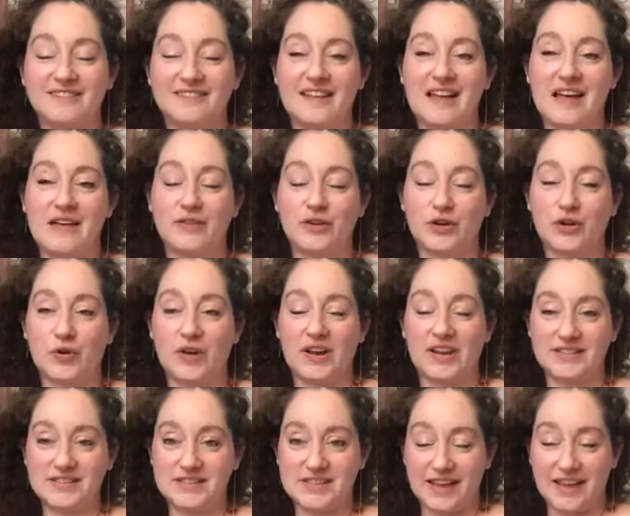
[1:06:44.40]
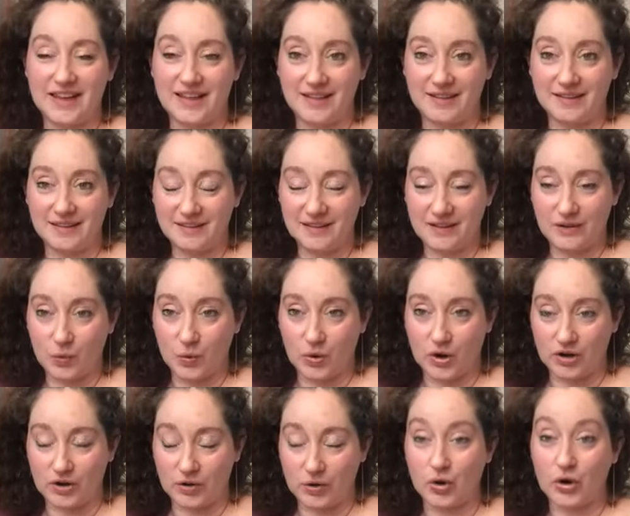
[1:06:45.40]
Have a great day
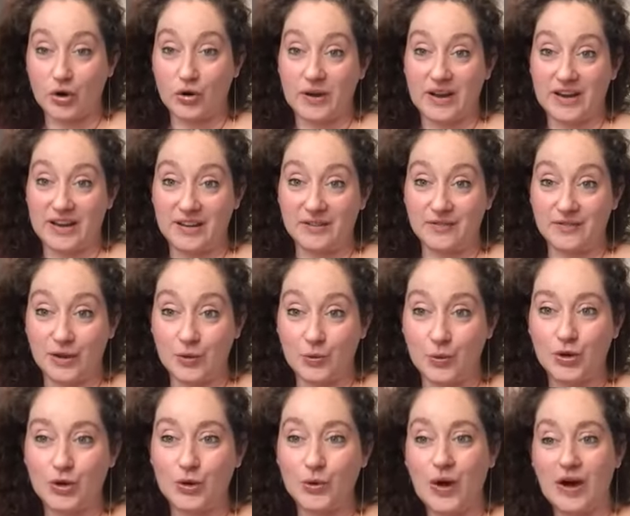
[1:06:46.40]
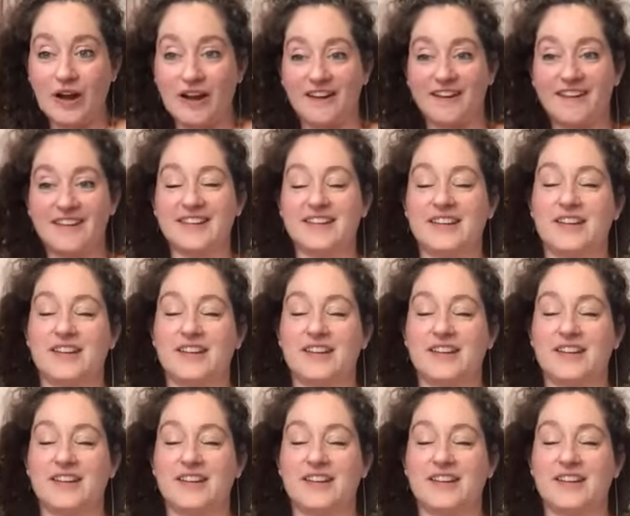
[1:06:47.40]
or a great evening where you are.